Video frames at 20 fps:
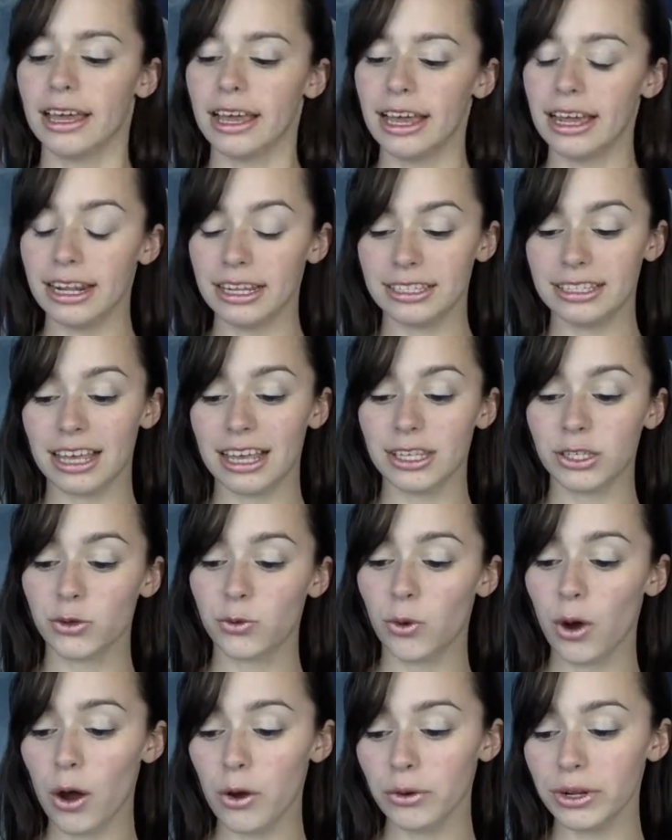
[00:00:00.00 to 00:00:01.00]
And it says,
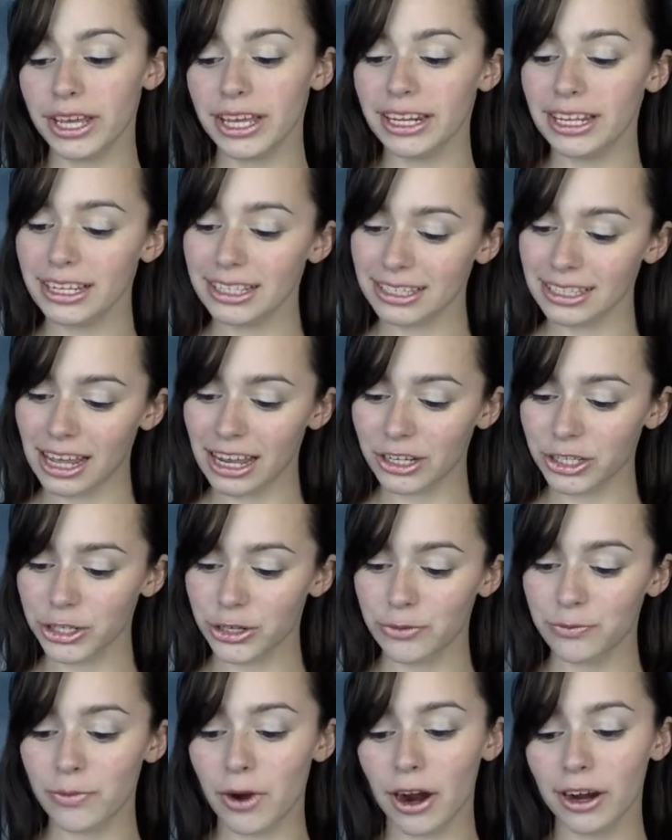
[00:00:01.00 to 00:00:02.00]
quote, in his
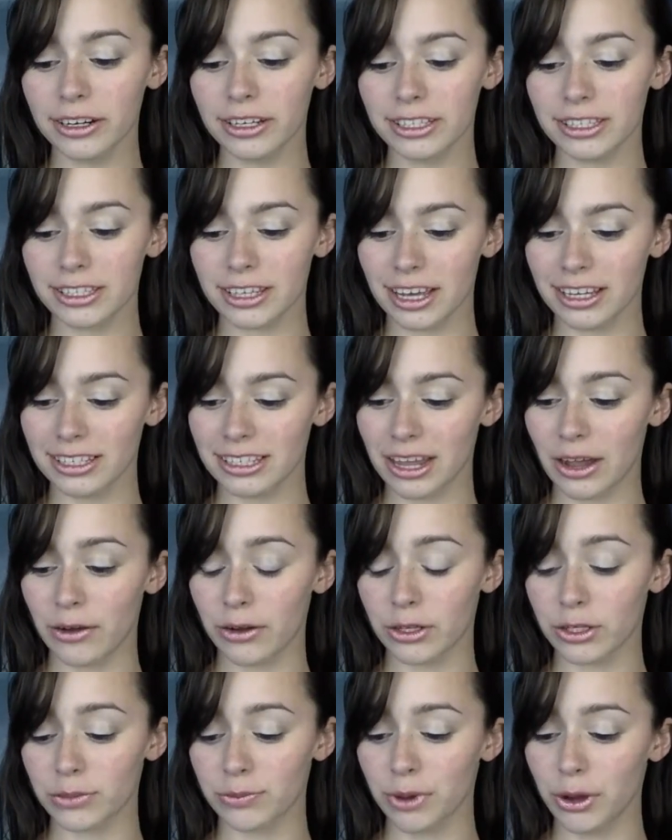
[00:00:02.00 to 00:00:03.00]
lecture, Marr discussed how
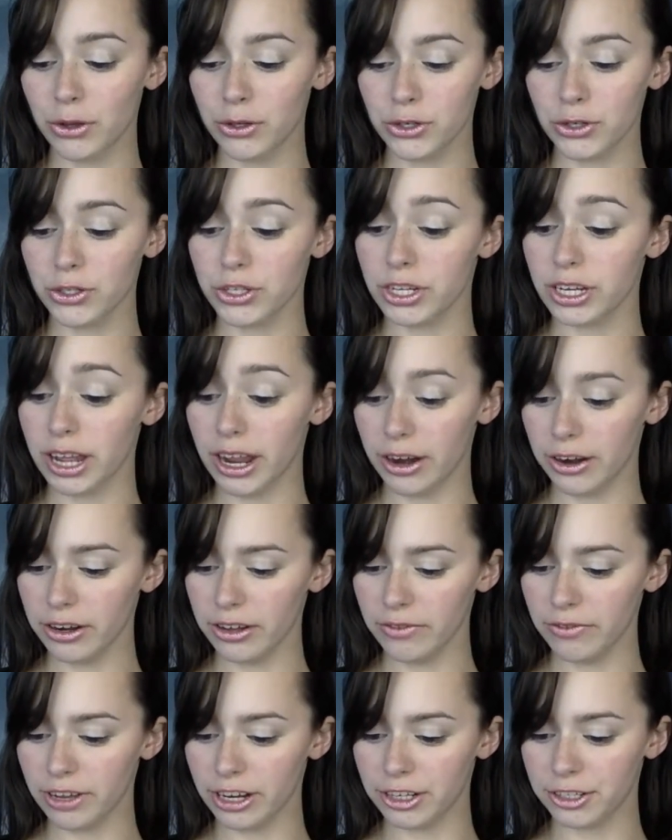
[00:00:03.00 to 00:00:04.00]
exposure to
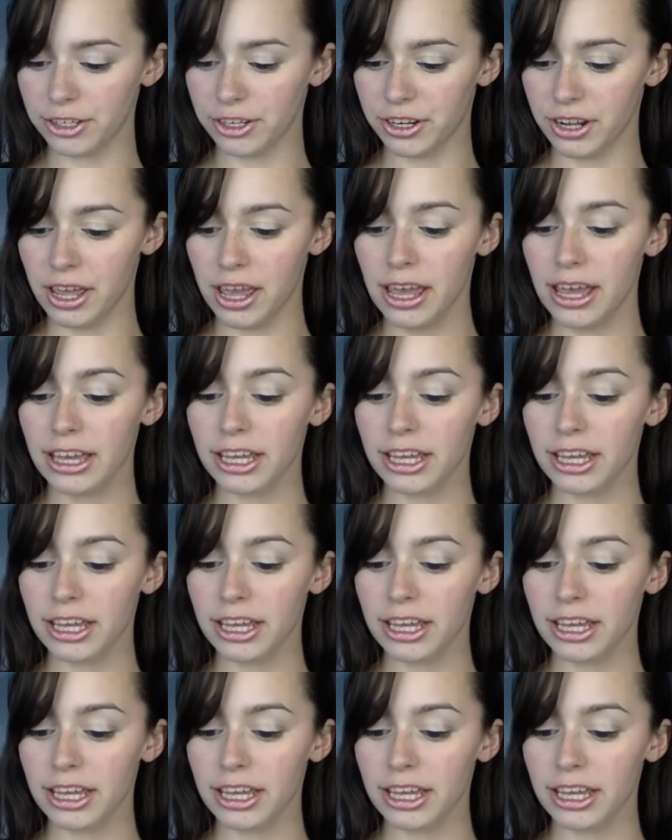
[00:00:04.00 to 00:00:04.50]
narrative fiction